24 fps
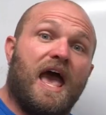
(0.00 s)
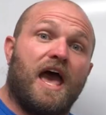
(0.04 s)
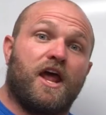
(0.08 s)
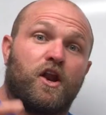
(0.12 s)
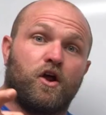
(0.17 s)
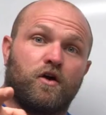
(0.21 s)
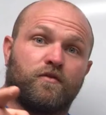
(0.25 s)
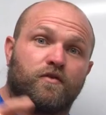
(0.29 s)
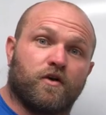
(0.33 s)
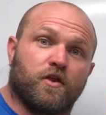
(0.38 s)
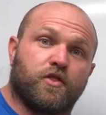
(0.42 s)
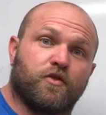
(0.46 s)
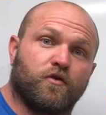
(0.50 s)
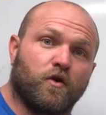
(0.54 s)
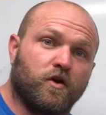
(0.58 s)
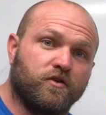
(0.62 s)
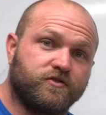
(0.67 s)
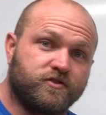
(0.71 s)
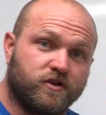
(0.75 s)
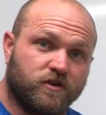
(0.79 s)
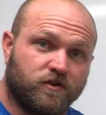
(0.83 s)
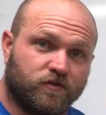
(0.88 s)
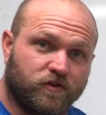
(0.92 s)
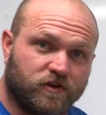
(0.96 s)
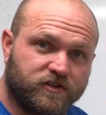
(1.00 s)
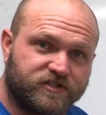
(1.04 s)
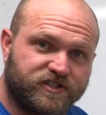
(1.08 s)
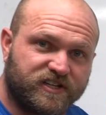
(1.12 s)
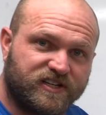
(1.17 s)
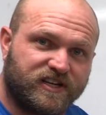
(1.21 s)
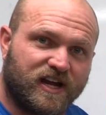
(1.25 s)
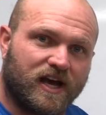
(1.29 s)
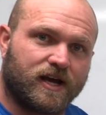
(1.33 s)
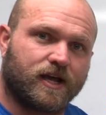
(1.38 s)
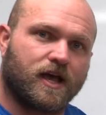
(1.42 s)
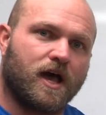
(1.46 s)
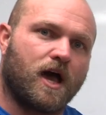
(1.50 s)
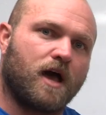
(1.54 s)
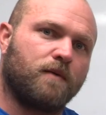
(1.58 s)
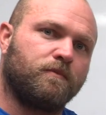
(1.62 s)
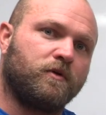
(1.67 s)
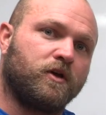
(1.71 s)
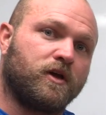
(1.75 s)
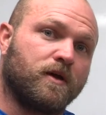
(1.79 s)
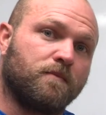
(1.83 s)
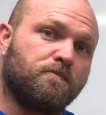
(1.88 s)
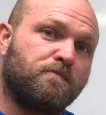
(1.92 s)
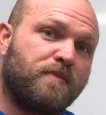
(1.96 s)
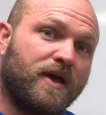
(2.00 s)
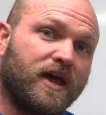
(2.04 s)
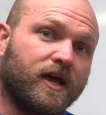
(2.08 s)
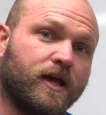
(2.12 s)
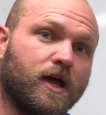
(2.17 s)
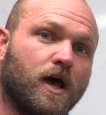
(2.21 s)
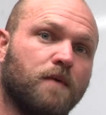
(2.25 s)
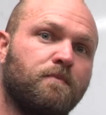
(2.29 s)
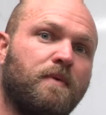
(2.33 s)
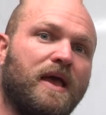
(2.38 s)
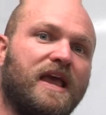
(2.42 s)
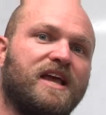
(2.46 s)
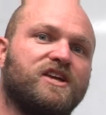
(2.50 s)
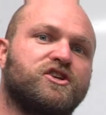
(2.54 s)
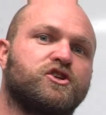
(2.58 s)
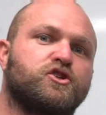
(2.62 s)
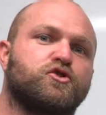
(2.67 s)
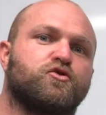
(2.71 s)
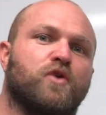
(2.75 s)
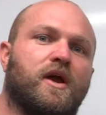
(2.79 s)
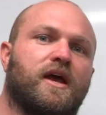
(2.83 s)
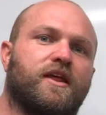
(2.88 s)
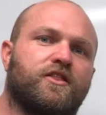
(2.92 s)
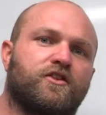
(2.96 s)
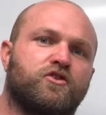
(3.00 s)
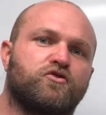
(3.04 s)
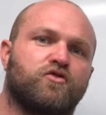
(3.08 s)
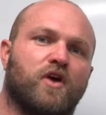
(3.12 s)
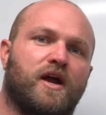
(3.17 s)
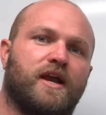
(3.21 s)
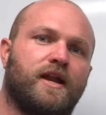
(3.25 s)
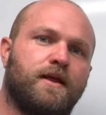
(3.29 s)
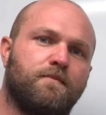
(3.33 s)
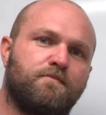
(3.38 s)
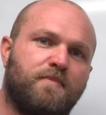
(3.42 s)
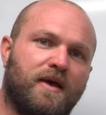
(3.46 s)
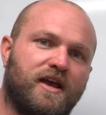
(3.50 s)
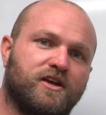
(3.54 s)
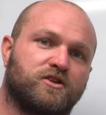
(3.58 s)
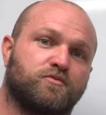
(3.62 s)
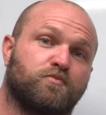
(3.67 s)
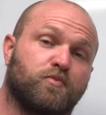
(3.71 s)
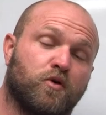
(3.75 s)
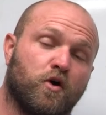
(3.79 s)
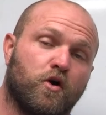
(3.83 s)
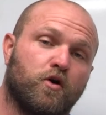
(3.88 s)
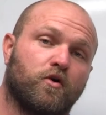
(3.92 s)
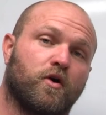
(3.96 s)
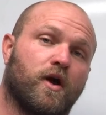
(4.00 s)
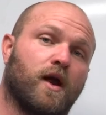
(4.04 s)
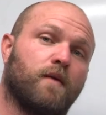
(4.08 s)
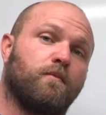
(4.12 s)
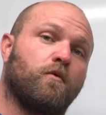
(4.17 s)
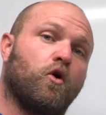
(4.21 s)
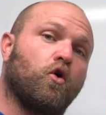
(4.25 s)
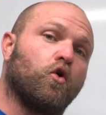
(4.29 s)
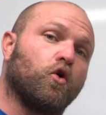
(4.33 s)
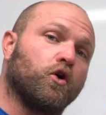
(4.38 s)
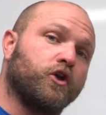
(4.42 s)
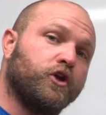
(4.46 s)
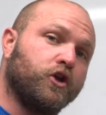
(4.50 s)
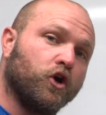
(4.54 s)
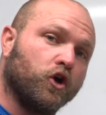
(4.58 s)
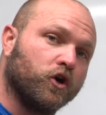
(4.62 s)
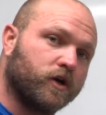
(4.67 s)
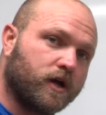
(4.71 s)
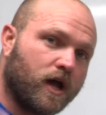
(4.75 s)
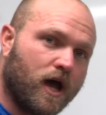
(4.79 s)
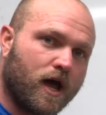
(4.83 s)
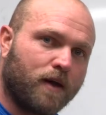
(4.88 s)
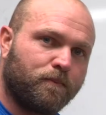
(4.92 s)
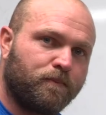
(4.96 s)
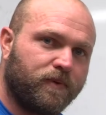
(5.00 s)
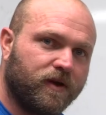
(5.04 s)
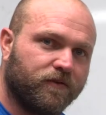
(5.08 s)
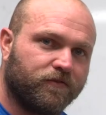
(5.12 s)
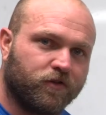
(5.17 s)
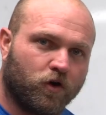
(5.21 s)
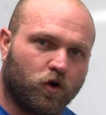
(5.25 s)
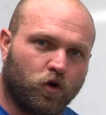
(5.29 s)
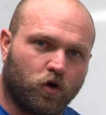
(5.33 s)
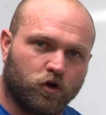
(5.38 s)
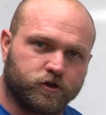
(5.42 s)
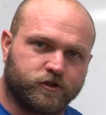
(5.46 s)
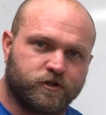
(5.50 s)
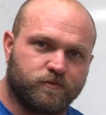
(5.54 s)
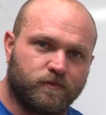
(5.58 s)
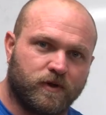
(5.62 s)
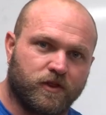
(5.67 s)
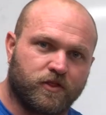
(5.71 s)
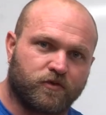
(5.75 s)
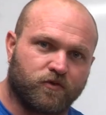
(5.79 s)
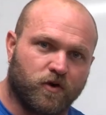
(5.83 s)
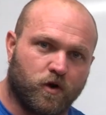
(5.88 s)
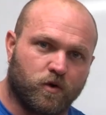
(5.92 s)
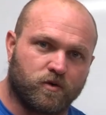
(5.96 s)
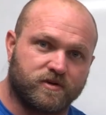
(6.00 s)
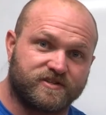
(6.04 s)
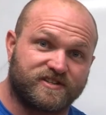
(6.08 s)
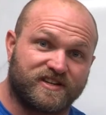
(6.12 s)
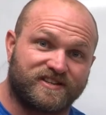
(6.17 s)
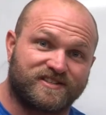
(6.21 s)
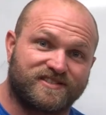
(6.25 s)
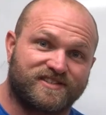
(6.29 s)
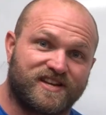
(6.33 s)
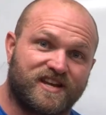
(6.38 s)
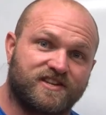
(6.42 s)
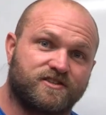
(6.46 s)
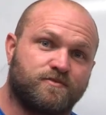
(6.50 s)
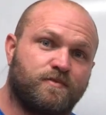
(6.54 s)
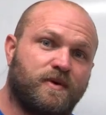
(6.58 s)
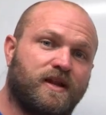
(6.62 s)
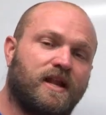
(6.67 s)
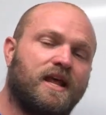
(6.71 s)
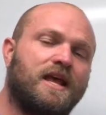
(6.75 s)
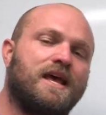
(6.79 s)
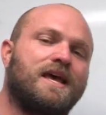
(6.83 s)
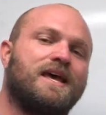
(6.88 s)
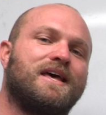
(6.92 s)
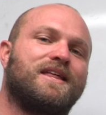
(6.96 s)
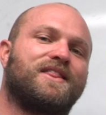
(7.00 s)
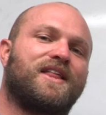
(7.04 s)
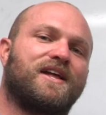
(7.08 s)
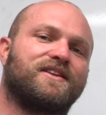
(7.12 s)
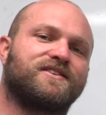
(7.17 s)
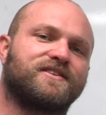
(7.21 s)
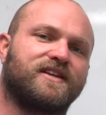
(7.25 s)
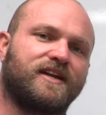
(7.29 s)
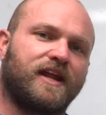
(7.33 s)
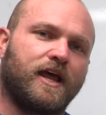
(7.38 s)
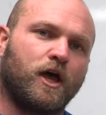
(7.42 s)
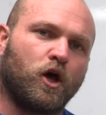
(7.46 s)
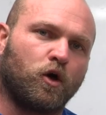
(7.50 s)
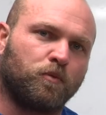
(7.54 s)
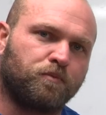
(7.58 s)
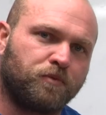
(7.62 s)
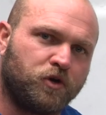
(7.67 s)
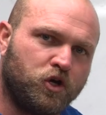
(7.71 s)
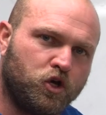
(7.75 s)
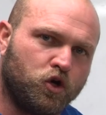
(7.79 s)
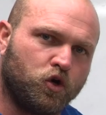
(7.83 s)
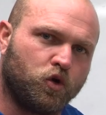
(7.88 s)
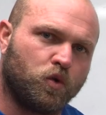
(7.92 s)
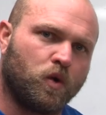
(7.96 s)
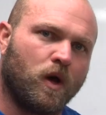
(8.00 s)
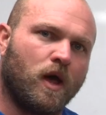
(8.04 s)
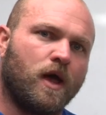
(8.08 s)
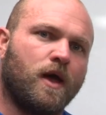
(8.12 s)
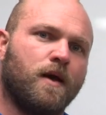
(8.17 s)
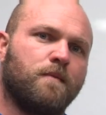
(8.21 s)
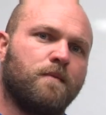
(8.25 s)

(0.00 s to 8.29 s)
head over to throwsuniversity.com. You can pick up a strength training based program or your copy of the Ultimate Throwers Assessment. That's gonna help you